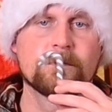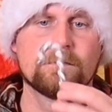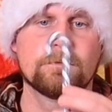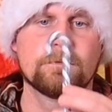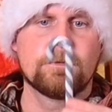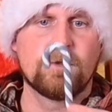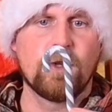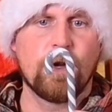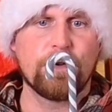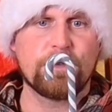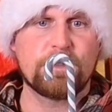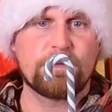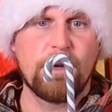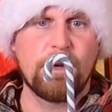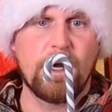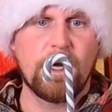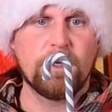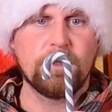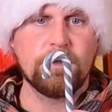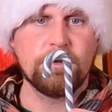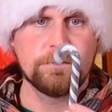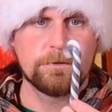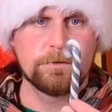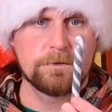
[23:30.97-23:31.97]
No
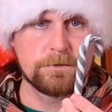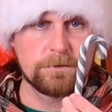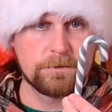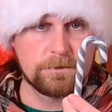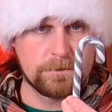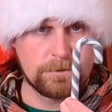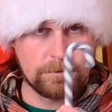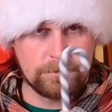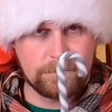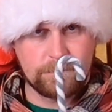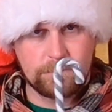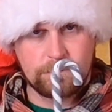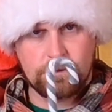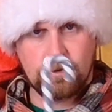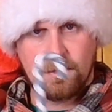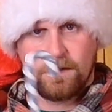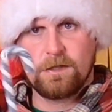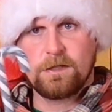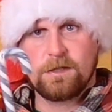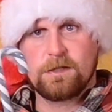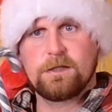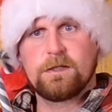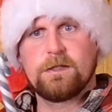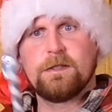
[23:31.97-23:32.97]
smell.
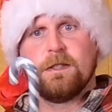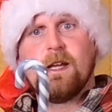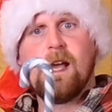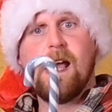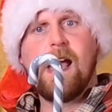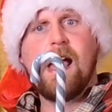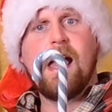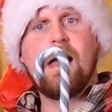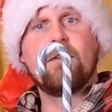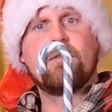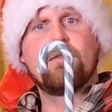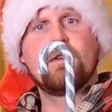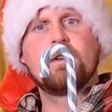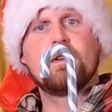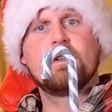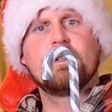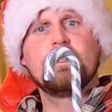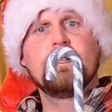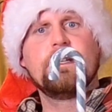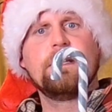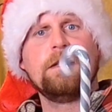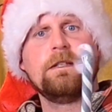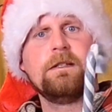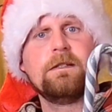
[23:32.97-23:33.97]
It's
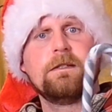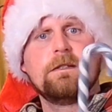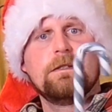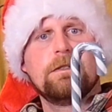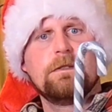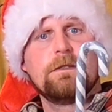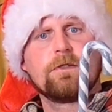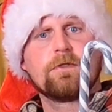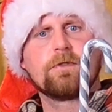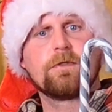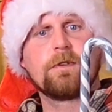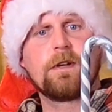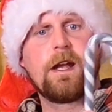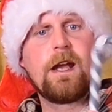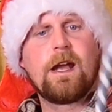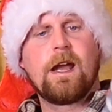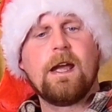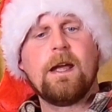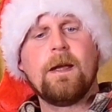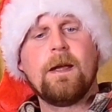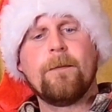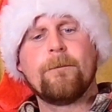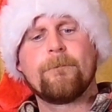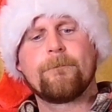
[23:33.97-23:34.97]
definitely
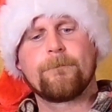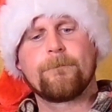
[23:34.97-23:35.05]
gray.